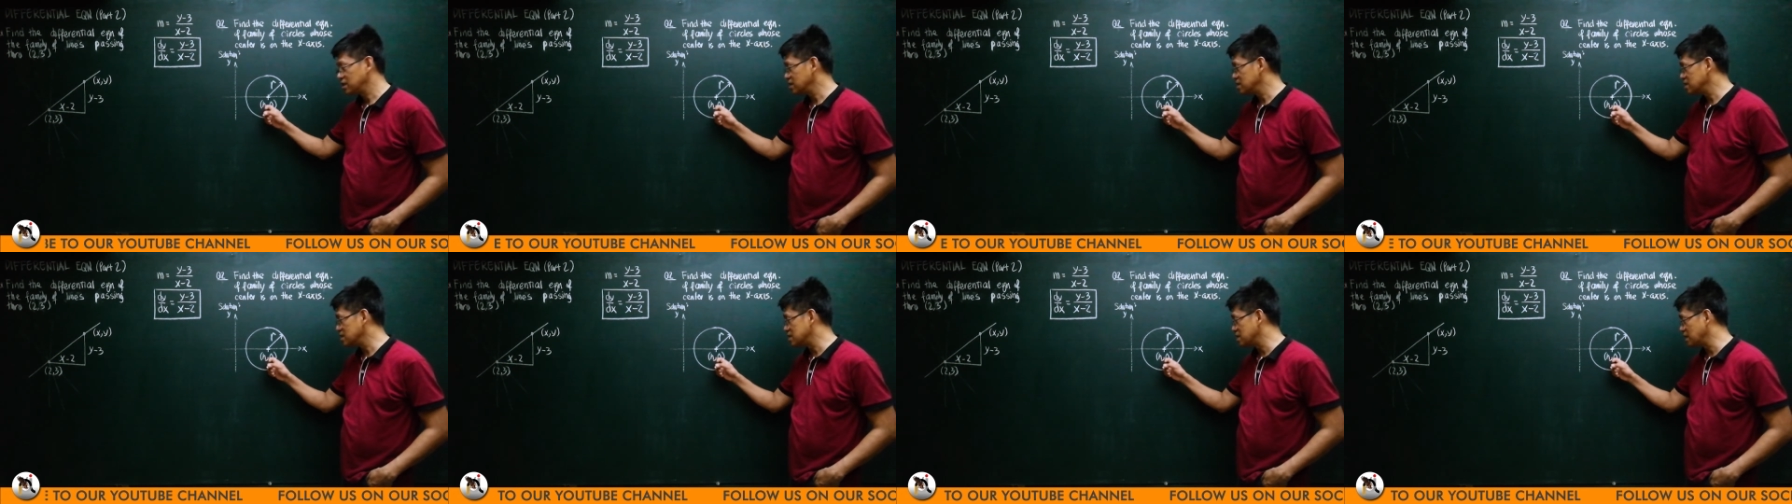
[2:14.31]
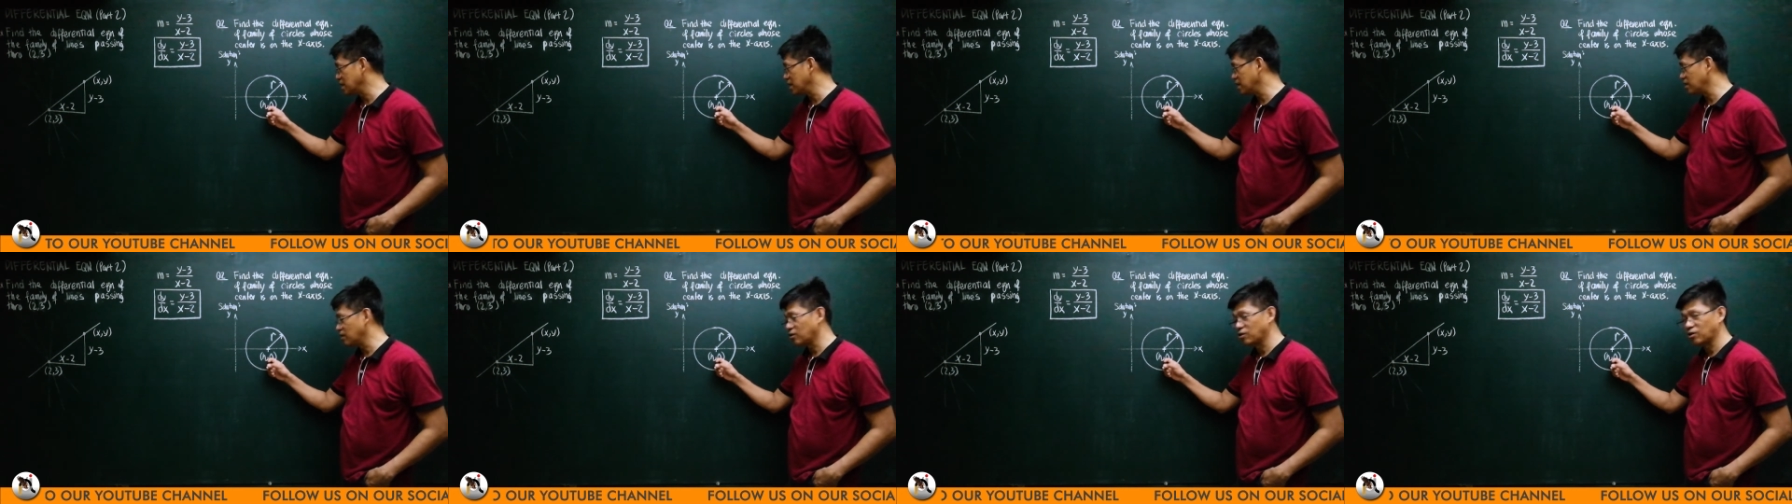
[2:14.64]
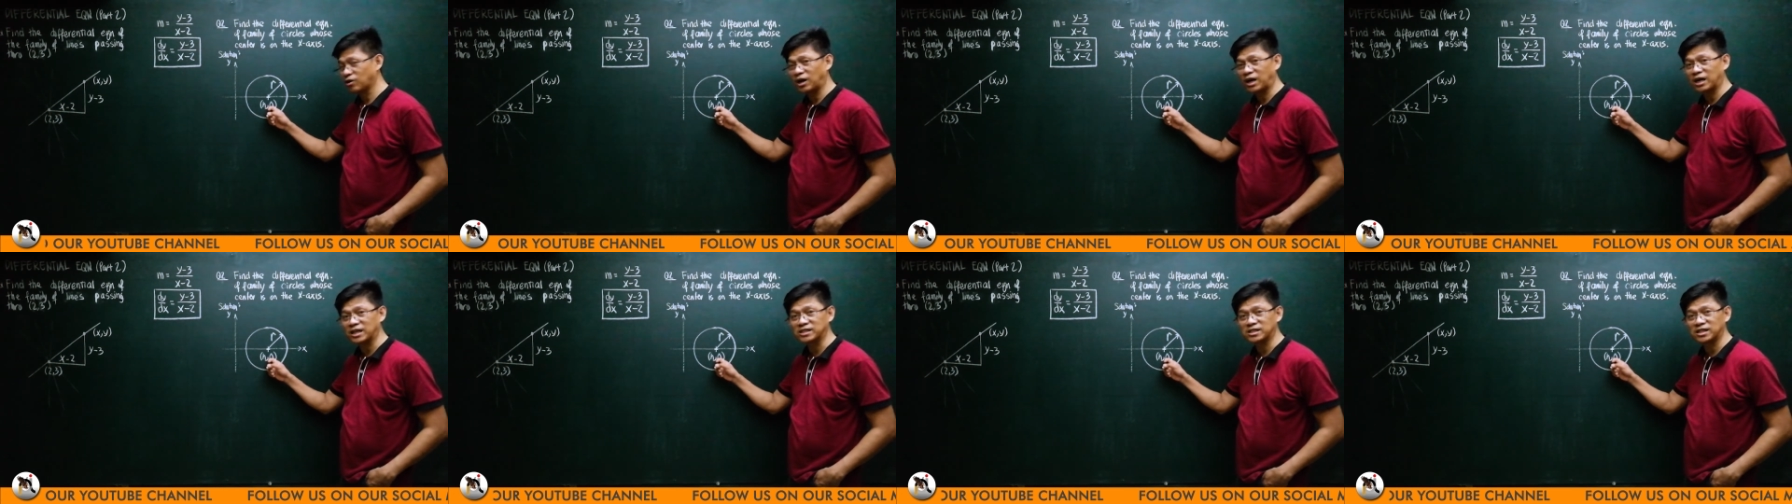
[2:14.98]

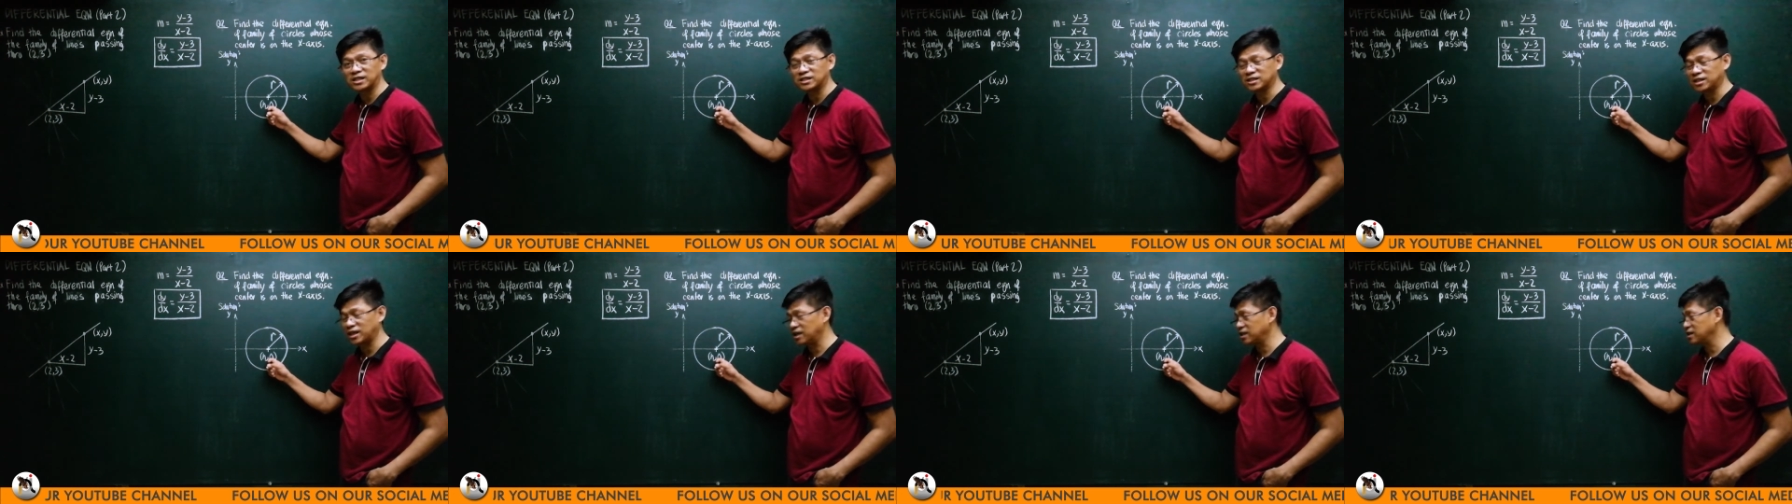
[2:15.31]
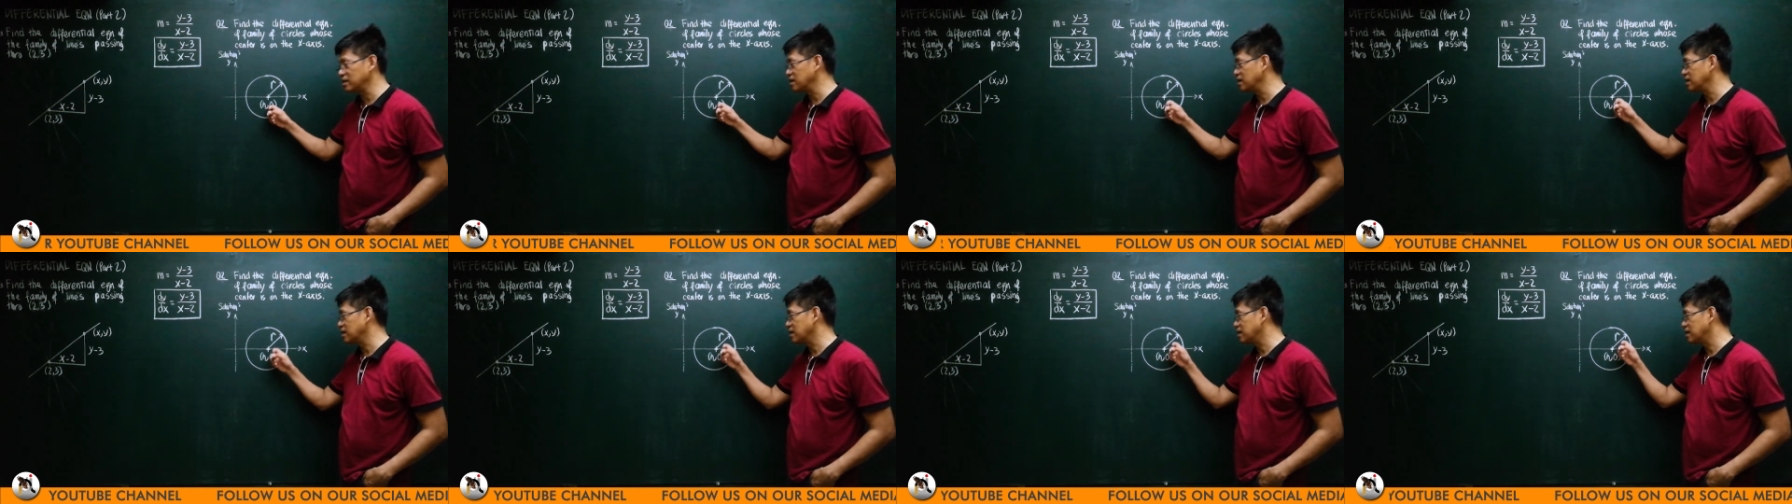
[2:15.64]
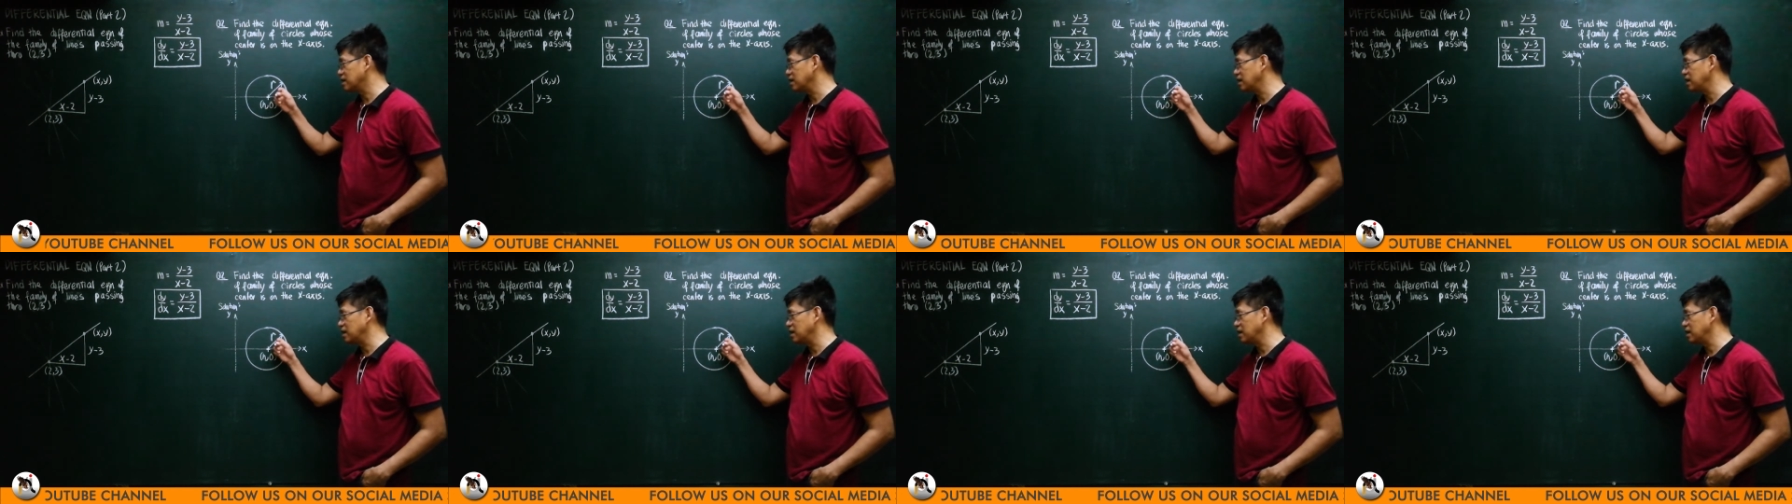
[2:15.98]
zero, as the center